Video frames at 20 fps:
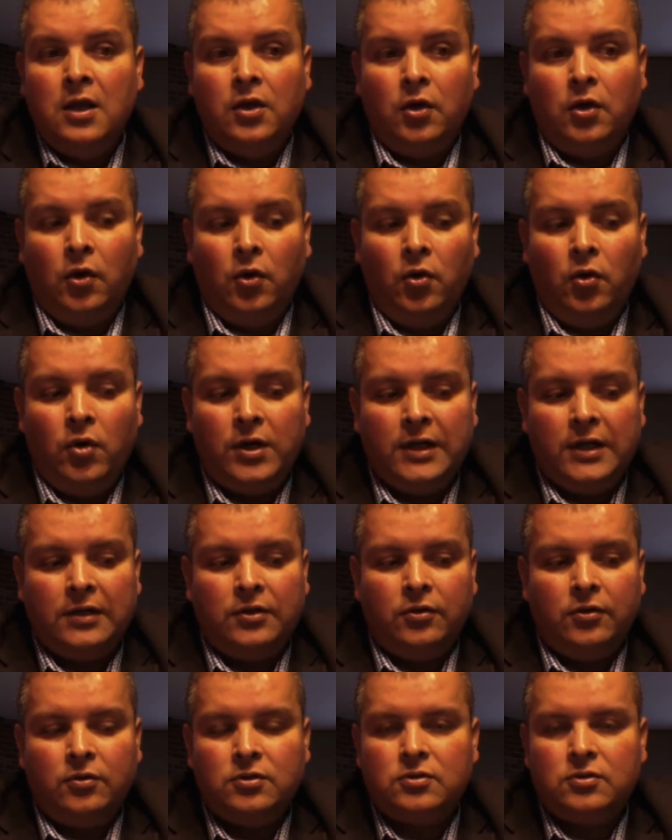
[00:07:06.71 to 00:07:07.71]
Look at
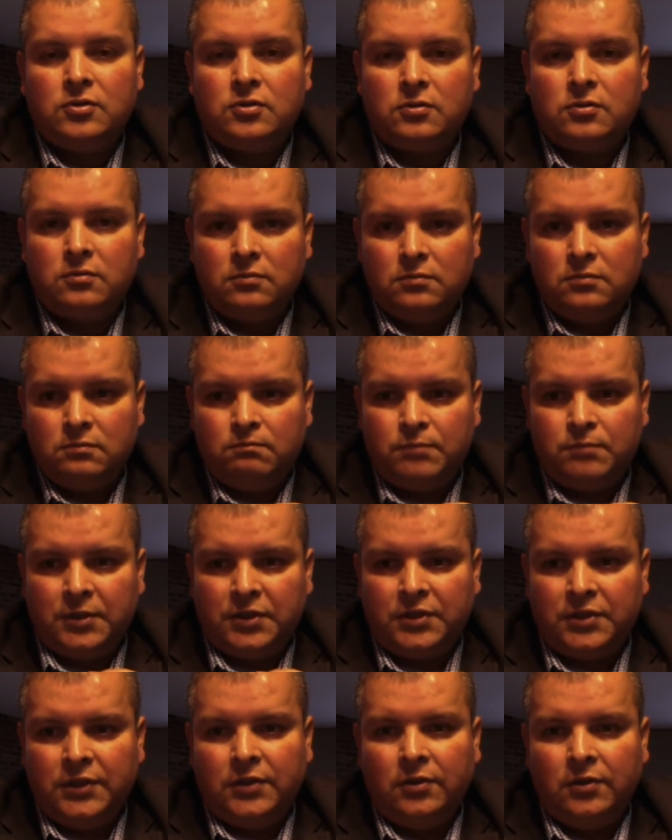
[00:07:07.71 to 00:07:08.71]
those
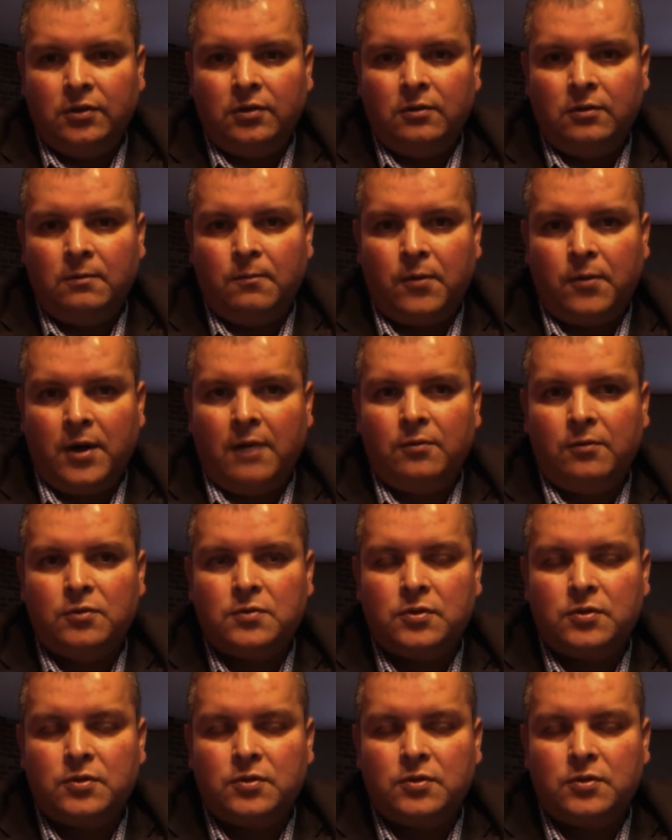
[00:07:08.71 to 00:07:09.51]
particular problems,